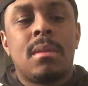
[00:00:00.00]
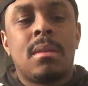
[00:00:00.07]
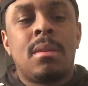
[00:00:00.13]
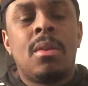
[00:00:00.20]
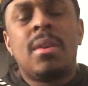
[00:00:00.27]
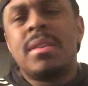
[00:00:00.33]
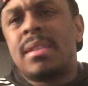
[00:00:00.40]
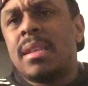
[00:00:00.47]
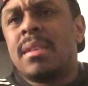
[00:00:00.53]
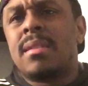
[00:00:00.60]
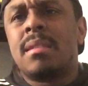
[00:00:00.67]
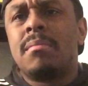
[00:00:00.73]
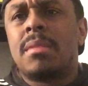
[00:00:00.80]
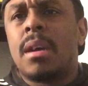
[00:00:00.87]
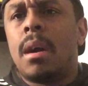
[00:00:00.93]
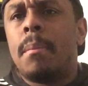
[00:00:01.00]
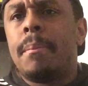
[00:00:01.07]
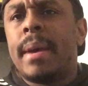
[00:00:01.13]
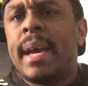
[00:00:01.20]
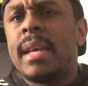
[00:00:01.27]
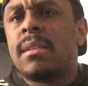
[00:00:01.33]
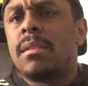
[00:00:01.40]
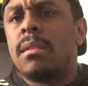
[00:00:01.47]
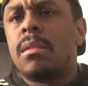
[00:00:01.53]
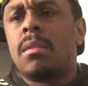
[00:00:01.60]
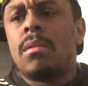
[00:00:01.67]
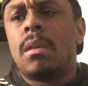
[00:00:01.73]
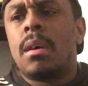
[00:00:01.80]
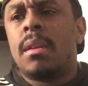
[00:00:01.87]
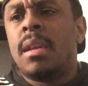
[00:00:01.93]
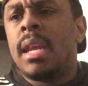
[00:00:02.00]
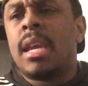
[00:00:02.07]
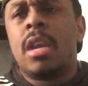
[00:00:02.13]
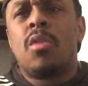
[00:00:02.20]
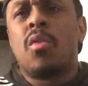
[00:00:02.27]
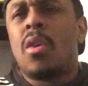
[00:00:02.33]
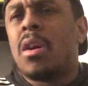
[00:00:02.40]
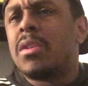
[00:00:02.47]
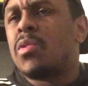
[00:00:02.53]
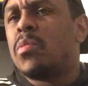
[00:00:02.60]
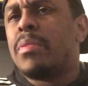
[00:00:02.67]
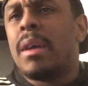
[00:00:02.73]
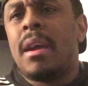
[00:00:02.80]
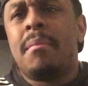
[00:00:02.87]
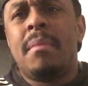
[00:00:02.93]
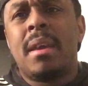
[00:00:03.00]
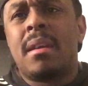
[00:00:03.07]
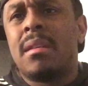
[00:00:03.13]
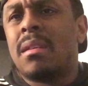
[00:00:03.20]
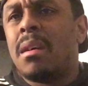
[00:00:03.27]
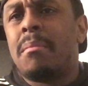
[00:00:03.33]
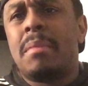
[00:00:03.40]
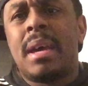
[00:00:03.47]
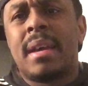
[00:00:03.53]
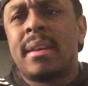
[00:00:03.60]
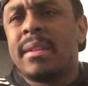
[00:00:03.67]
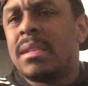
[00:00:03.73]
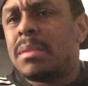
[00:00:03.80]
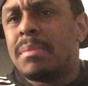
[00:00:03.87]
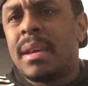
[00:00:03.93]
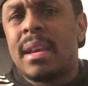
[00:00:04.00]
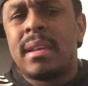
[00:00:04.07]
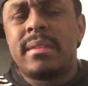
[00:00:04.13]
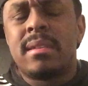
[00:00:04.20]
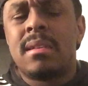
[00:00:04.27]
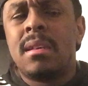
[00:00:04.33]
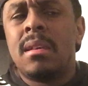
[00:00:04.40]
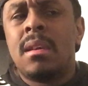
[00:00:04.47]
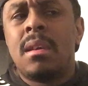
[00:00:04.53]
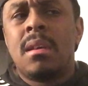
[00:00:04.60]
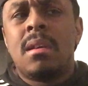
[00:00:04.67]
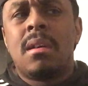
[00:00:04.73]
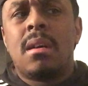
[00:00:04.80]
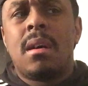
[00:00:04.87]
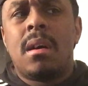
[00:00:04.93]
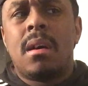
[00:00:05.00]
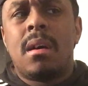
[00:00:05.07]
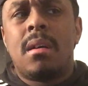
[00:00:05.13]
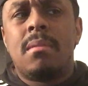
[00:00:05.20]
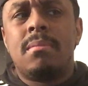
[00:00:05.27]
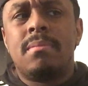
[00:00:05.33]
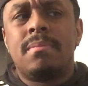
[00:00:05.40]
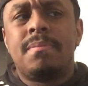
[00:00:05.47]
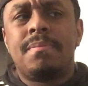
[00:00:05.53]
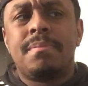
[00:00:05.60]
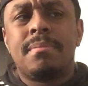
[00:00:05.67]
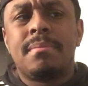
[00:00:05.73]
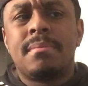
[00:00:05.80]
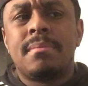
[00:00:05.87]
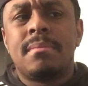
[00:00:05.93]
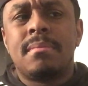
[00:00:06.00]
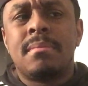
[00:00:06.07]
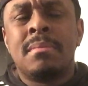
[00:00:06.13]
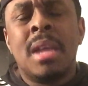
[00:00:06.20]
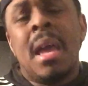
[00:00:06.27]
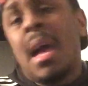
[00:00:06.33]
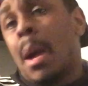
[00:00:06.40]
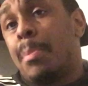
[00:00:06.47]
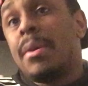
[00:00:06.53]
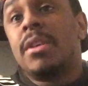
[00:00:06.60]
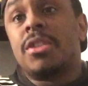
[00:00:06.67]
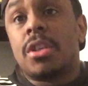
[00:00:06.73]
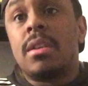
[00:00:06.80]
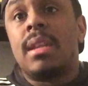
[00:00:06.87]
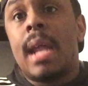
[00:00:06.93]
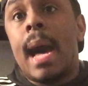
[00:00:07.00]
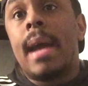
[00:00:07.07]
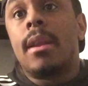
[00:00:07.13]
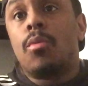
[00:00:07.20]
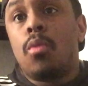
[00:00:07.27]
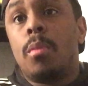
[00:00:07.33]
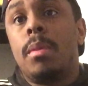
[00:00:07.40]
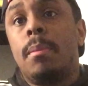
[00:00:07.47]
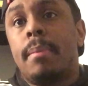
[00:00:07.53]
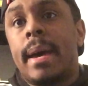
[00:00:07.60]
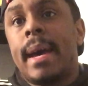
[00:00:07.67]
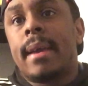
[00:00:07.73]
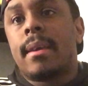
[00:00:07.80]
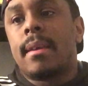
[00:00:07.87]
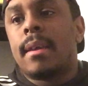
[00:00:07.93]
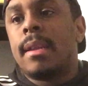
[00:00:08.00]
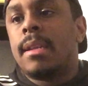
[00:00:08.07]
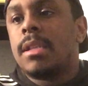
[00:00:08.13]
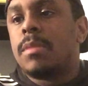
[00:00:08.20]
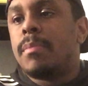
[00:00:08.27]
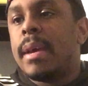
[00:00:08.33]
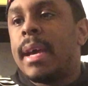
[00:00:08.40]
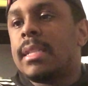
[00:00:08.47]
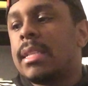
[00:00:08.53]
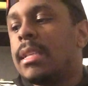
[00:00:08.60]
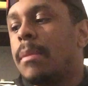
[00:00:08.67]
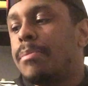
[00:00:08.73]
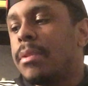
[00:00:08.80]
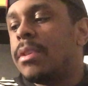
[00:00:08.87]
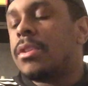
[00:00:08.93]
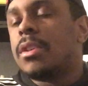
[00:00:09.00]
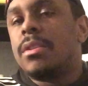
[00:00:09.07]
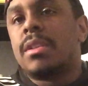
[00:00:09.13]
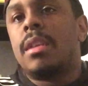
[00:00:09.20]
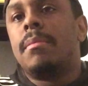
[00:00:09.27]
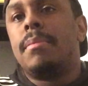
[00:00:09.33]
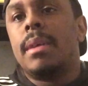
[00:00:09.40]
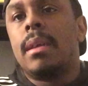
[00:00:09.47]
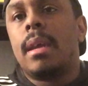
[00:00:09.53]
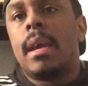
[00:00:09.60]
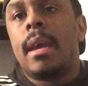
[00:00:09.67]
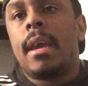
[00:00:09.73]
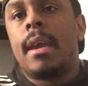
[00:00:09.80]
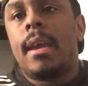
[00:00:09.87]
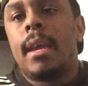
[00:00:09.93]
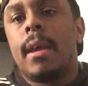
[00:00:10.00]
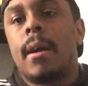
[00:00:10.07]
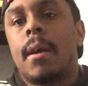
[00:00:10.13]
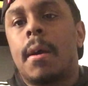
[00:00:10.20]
You can see some comebacks. You know, Nikki Cross will probably make a comeback in this match. I'm pretty sure Lana will be back in this match, and I'm pretty sure there's going to be a